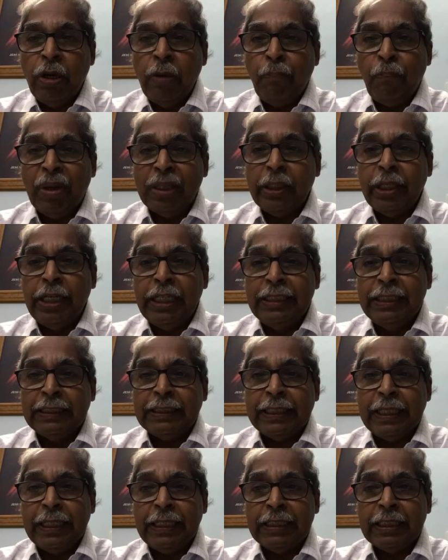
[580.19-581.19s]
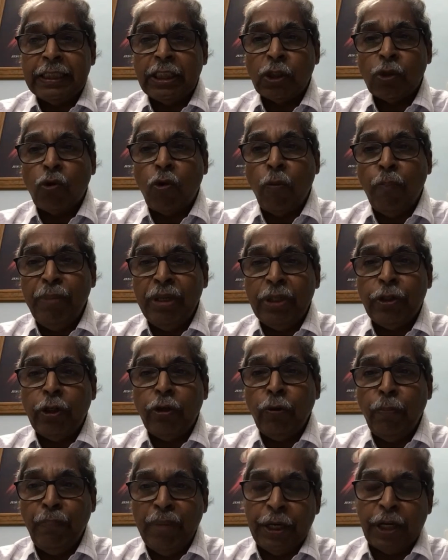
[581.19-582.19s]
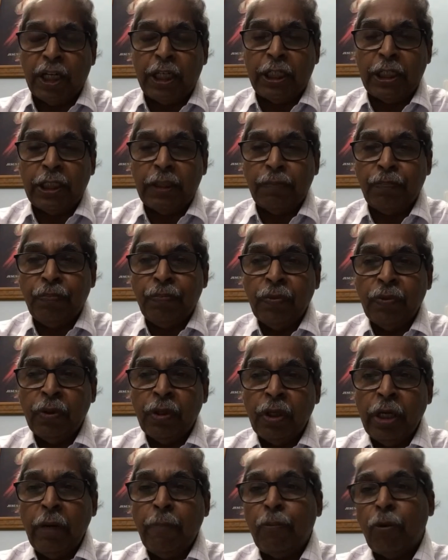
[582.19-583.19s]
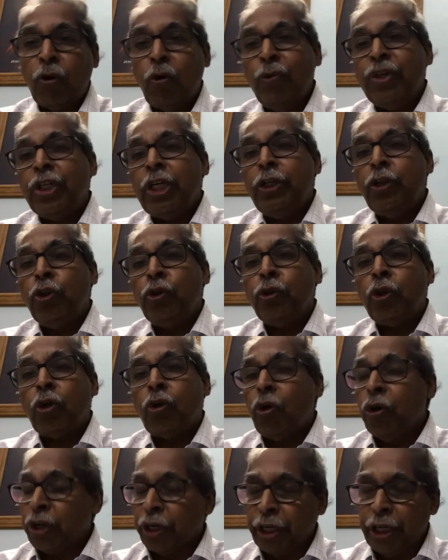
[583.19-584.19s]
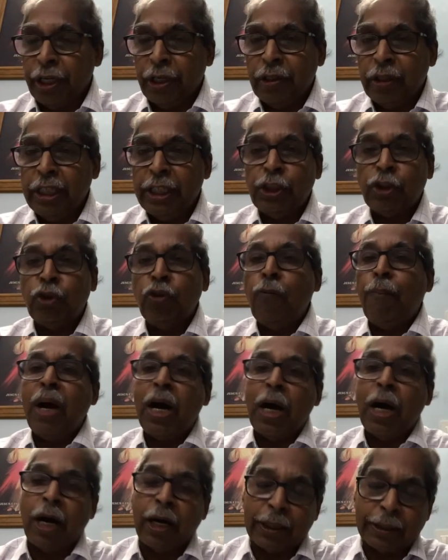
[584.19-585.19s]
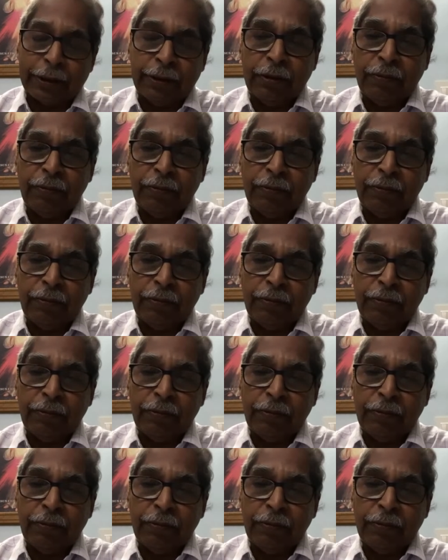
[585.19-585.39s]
But the legislature is competent to make a provision to the contrary. There is no bar.